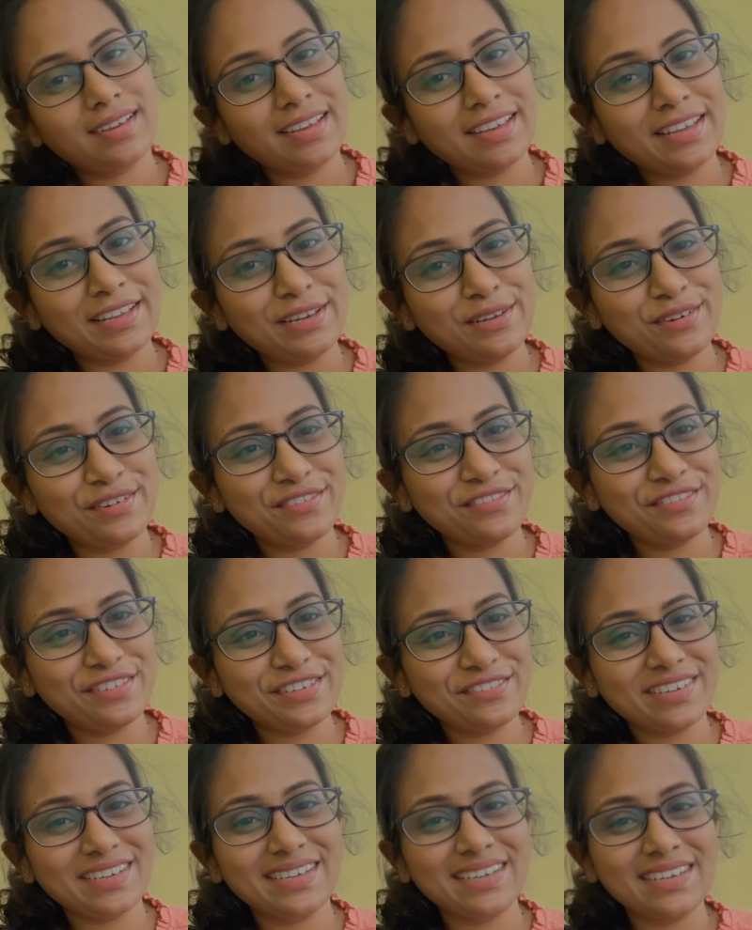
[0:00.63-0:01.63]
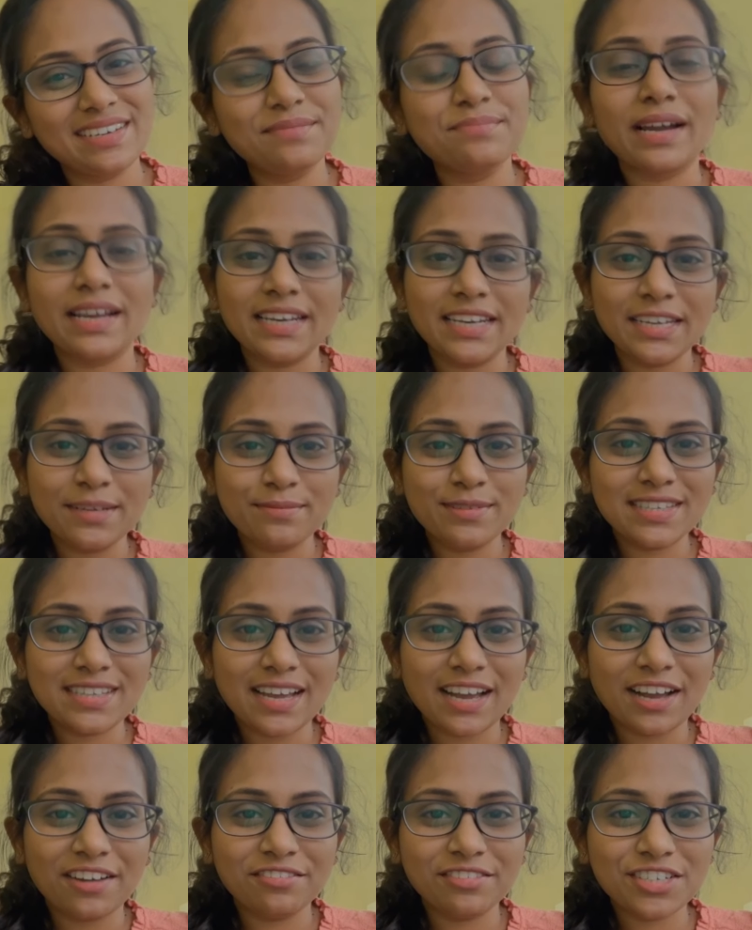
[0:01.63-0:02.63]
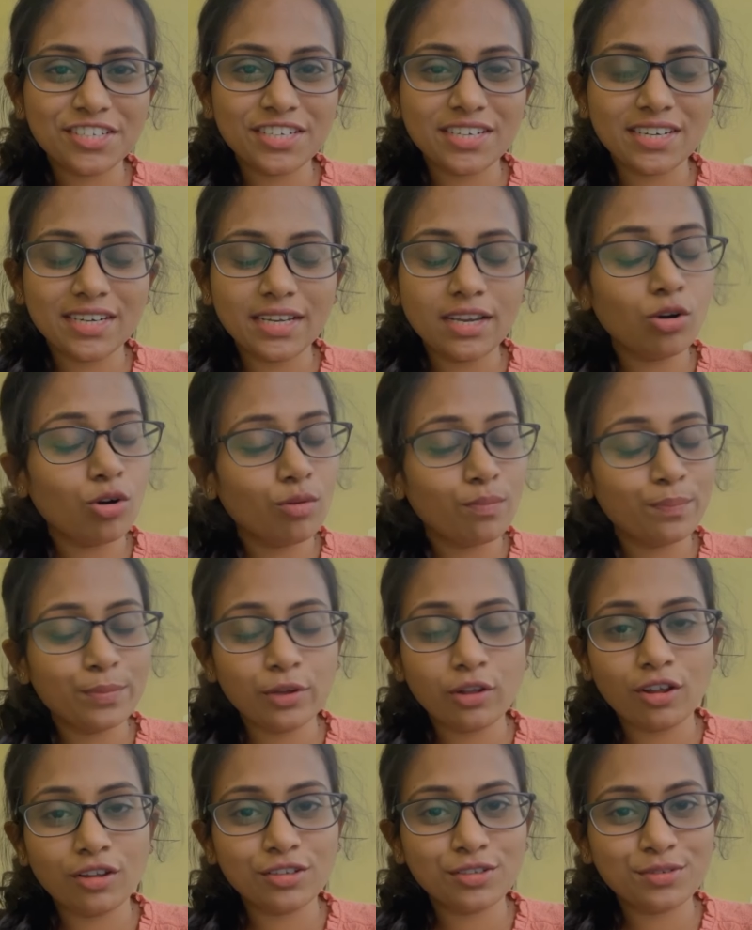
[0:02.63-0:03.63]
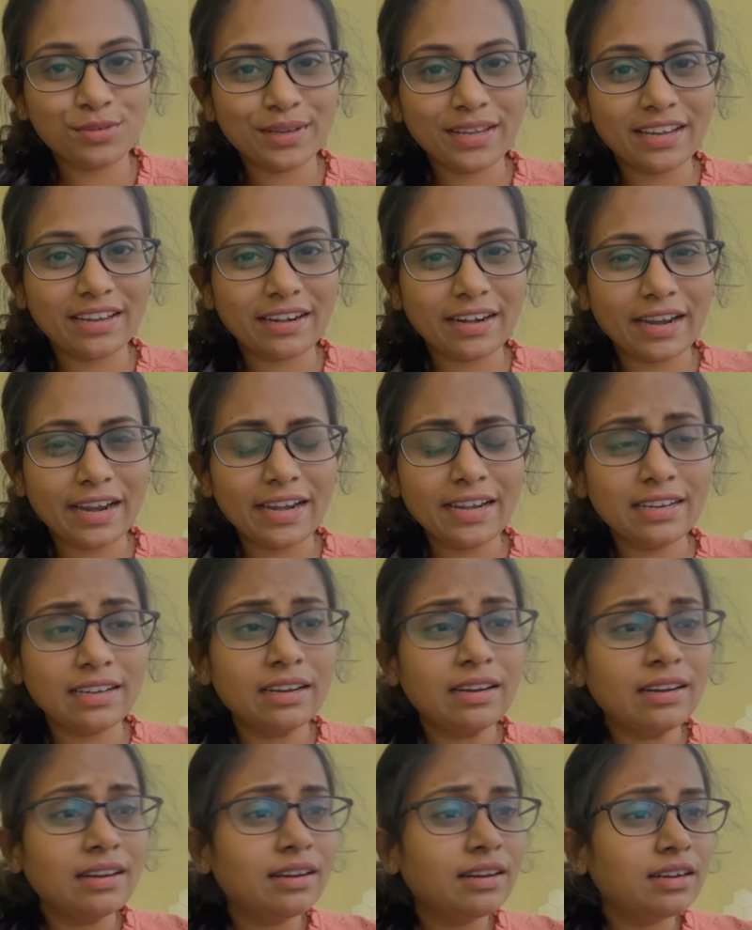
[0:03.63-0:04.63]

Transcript: Hello everyone, my name is Khavya Shree. Hope you all are doing great.